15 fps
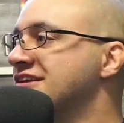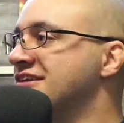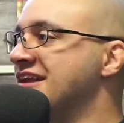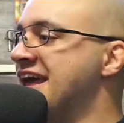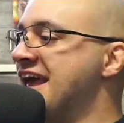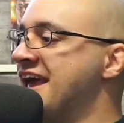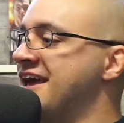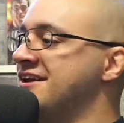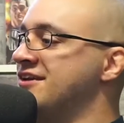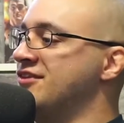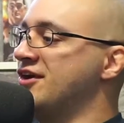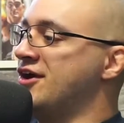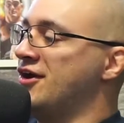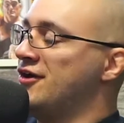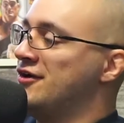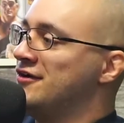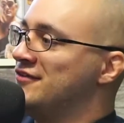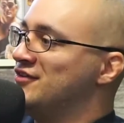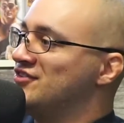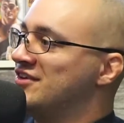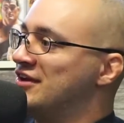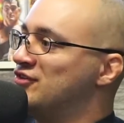hand in the car that just
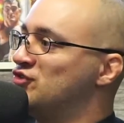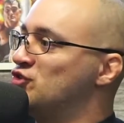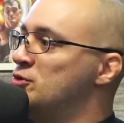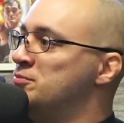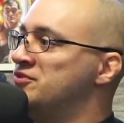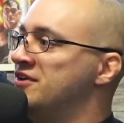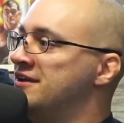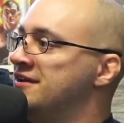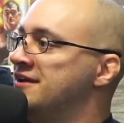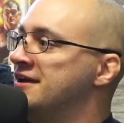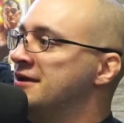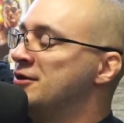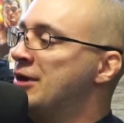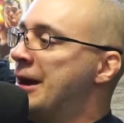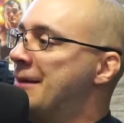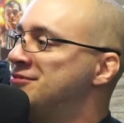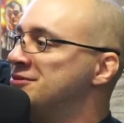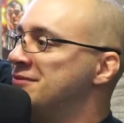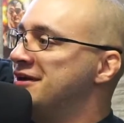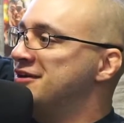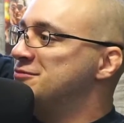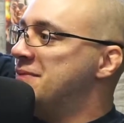kind of scoops in, grabs him by
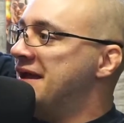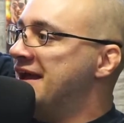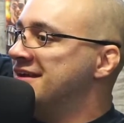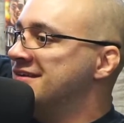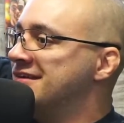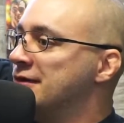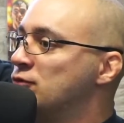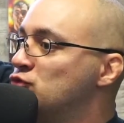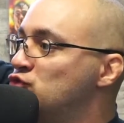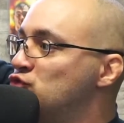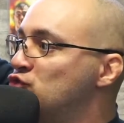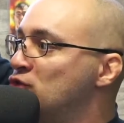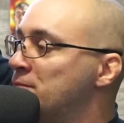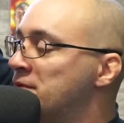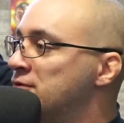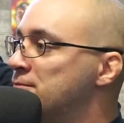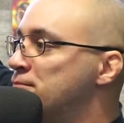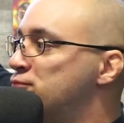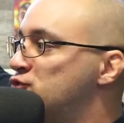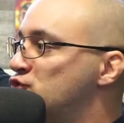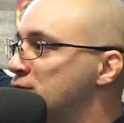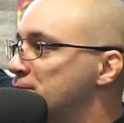his pants, like, droop,
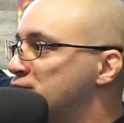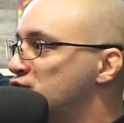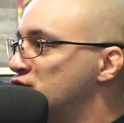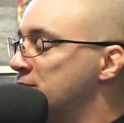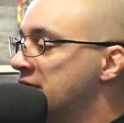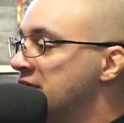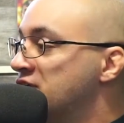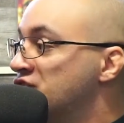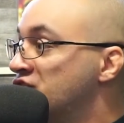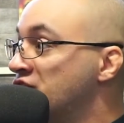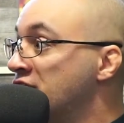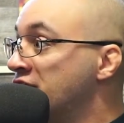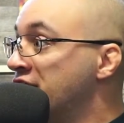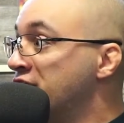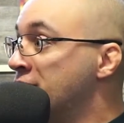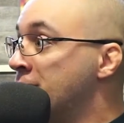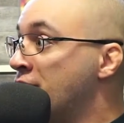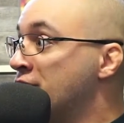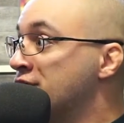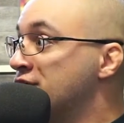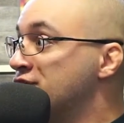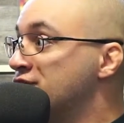droop, droop. See you later,
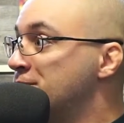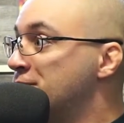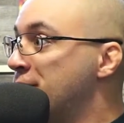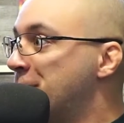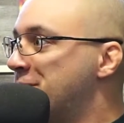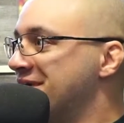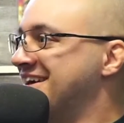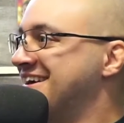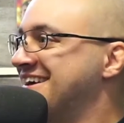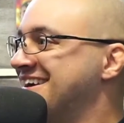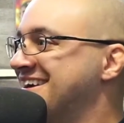Marcus. Boop.